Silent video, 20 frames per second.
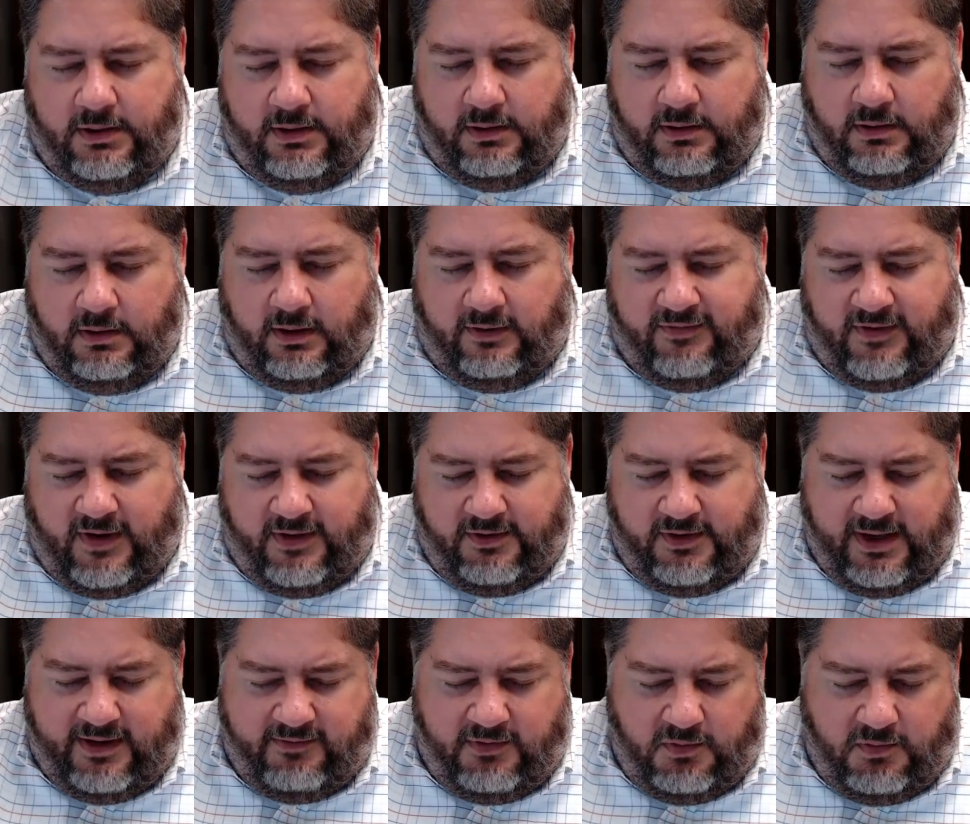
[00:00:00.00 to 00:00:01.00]
Our Father in
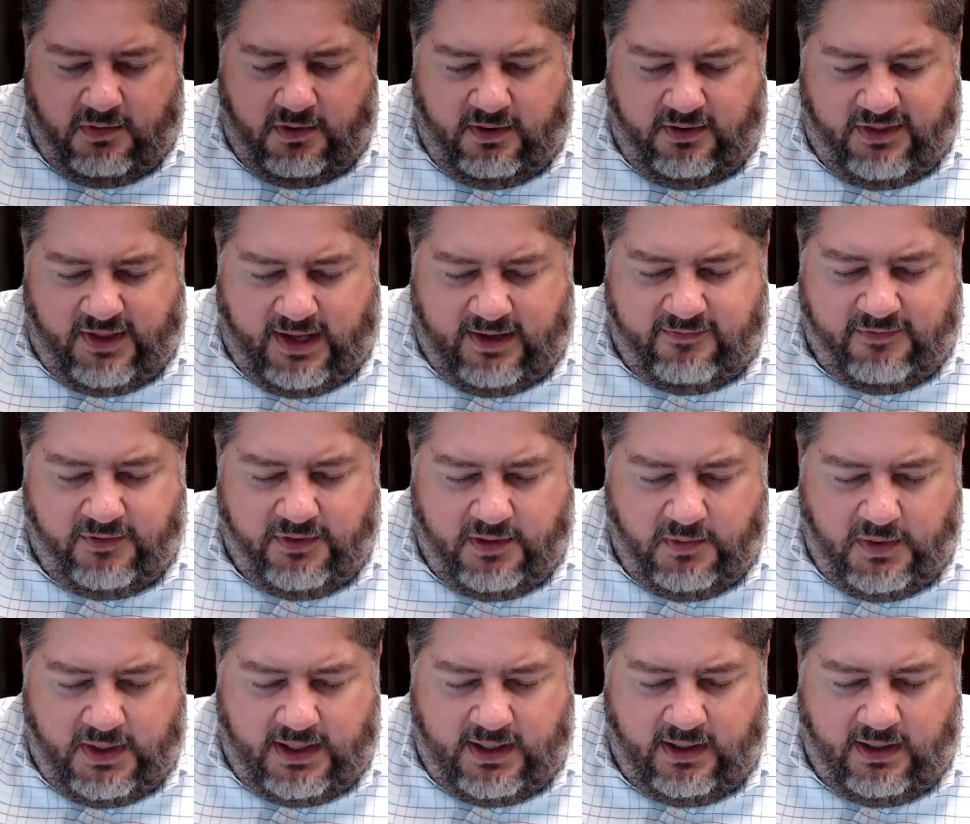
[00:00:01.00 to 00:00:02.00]
heaven, we're thankful that
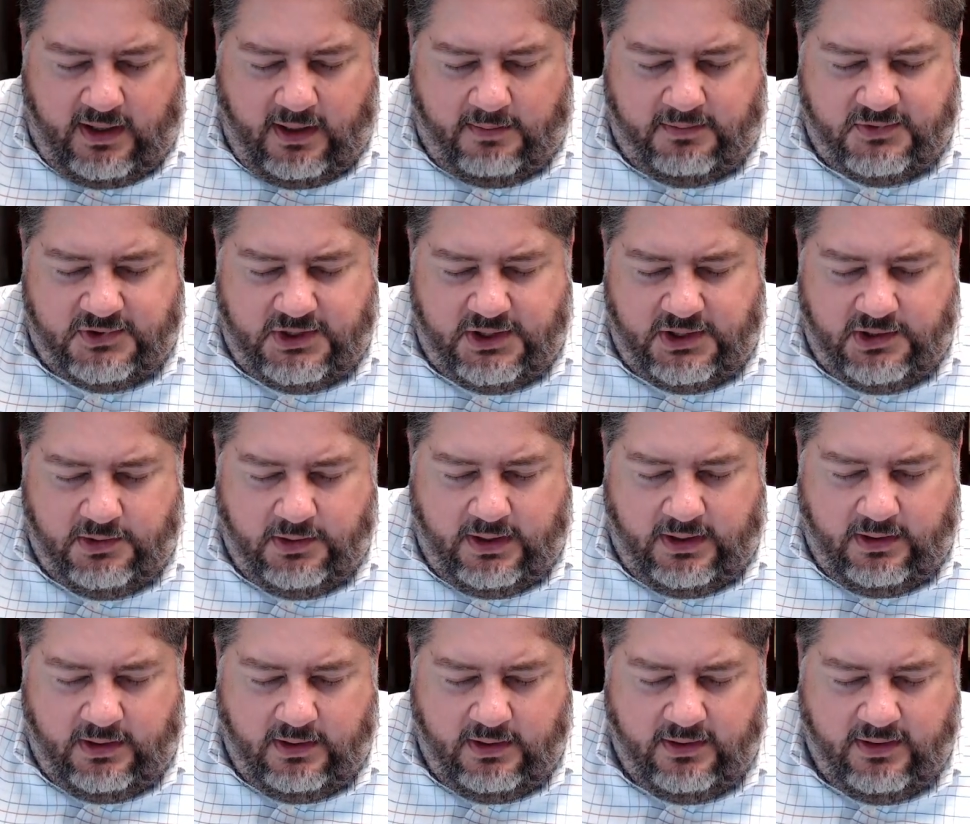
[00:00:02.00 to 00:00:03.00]
we can come to you
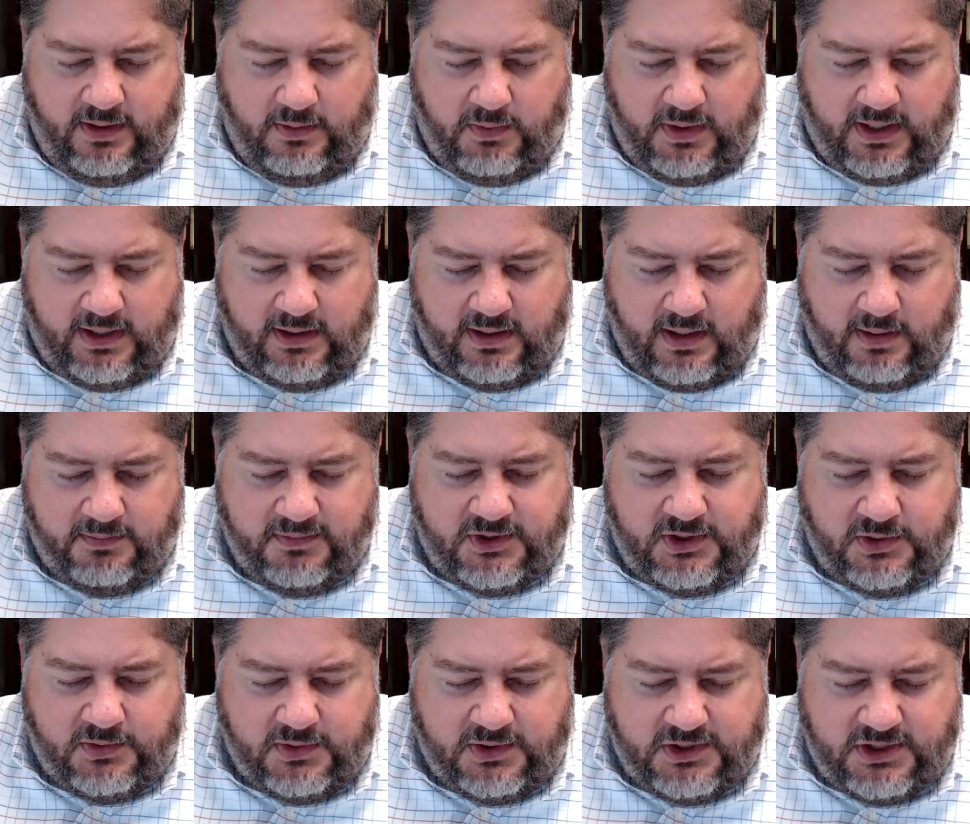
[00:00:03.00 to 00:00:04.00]
and that we can come to
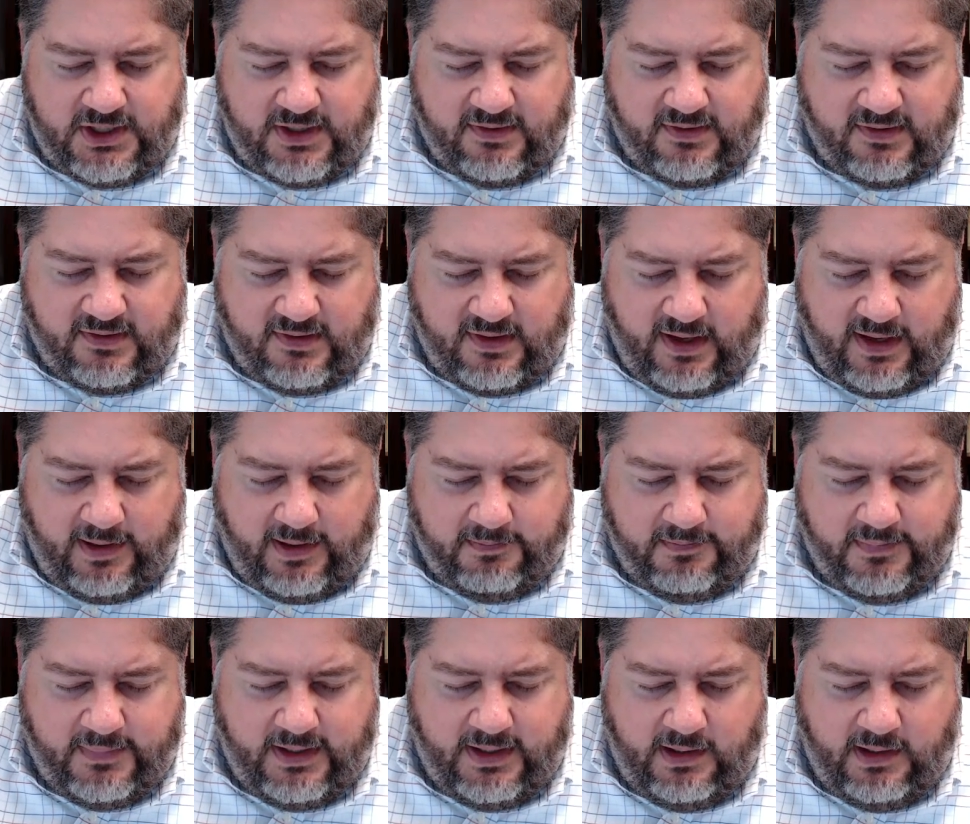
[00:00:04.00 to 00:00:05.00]
you in Jesus' name,
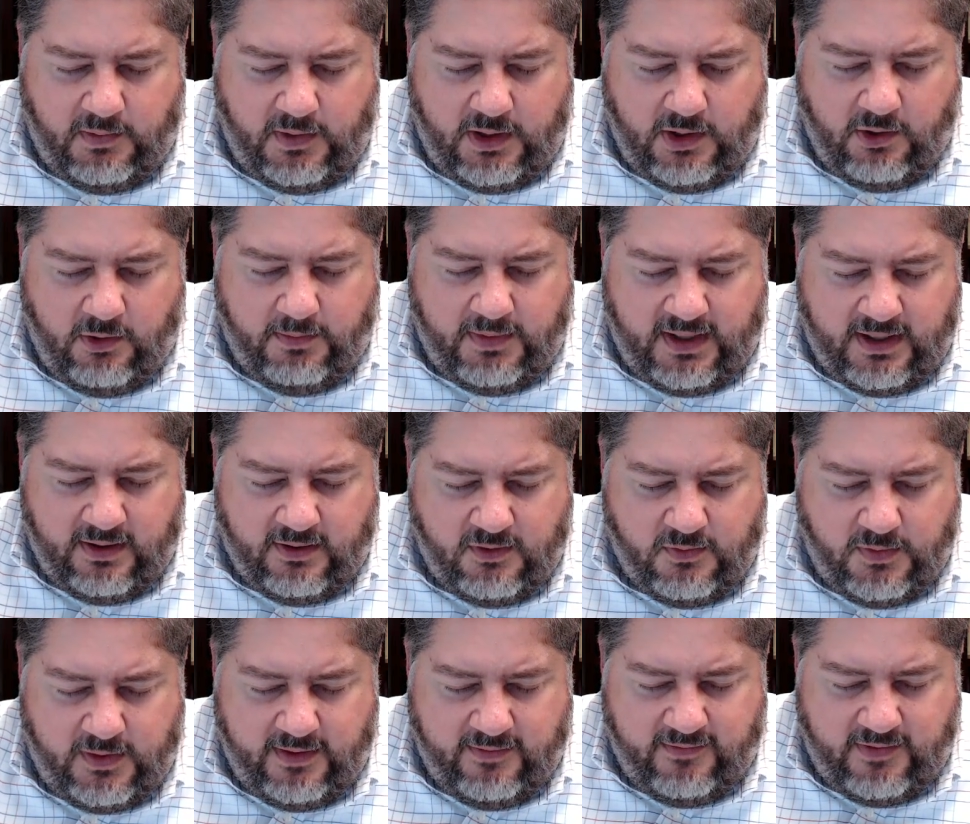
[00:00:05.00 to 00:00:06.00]
and that we know because
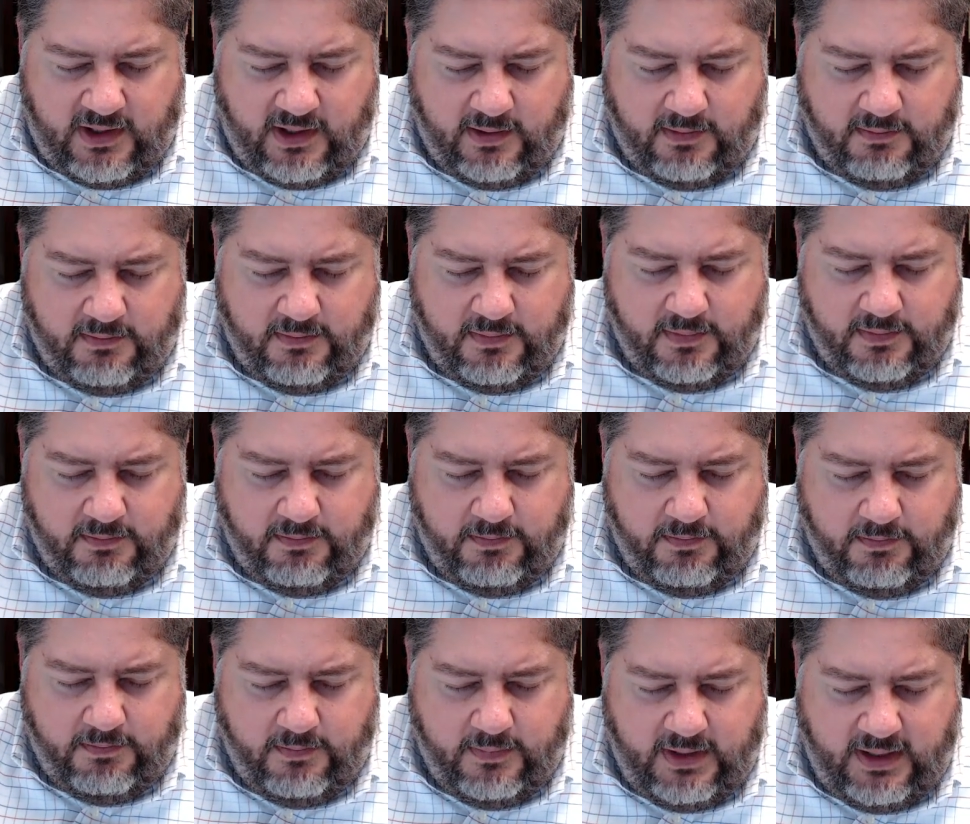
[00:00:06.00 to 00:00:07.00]
we have come
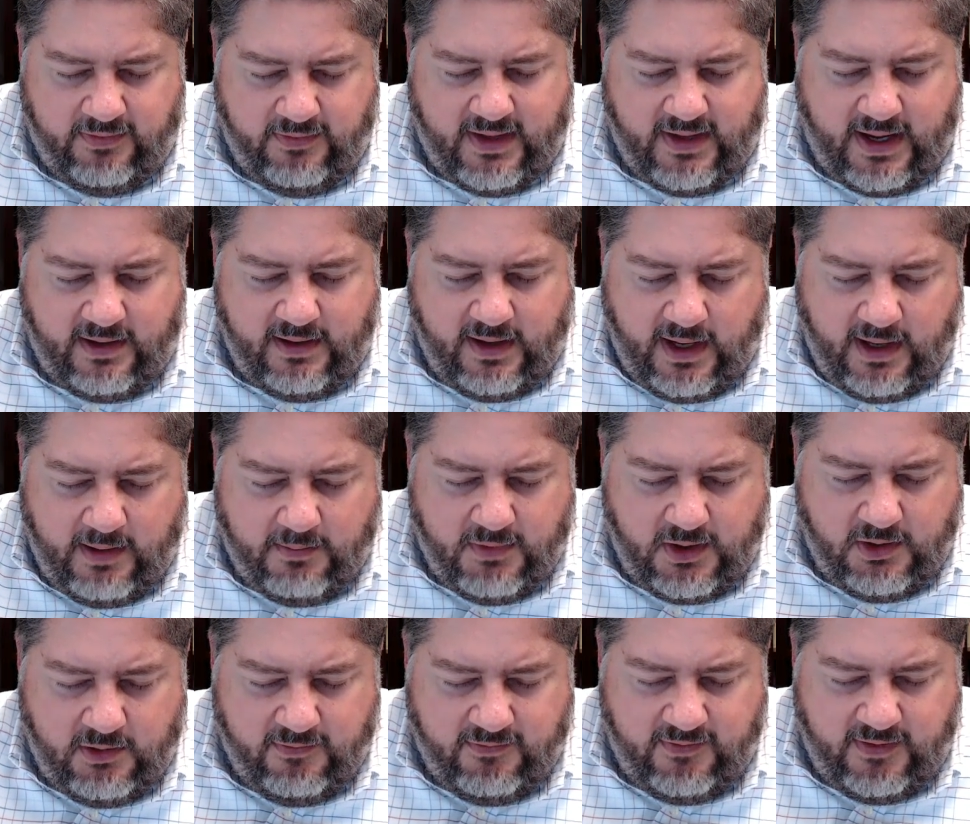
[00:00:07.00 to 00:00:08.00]
in that name that
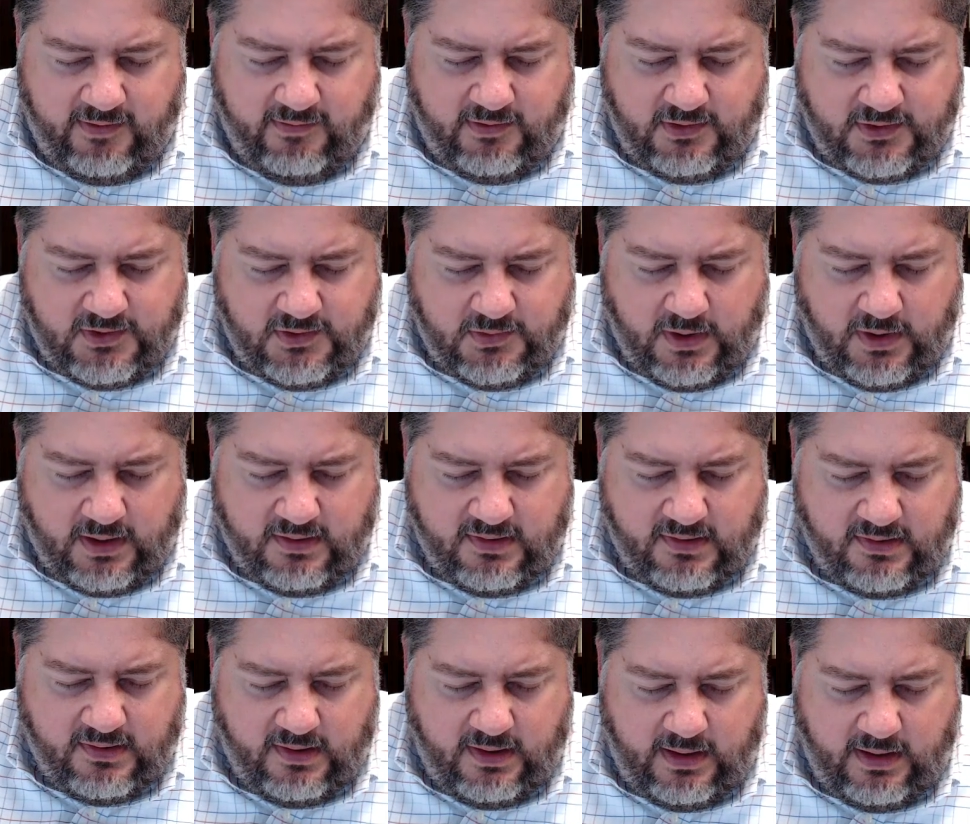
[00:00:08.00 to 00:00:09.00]
you've given to
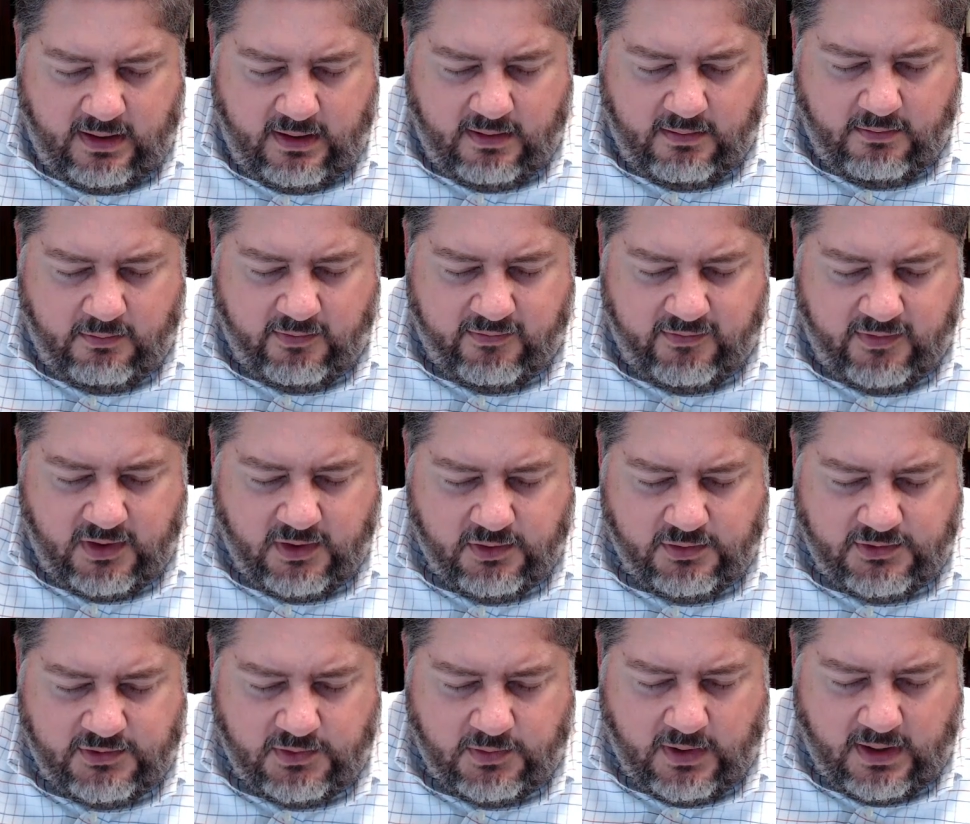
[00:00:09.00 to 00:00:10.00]
us and revealed
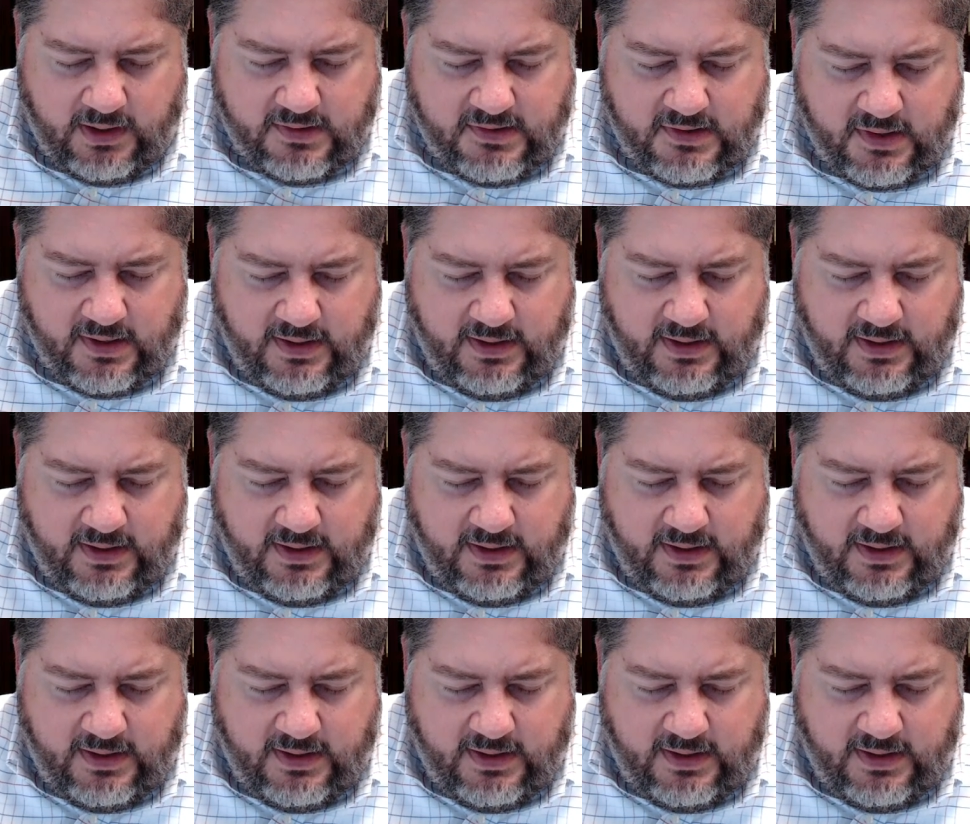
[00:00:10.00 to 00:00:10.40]
to us,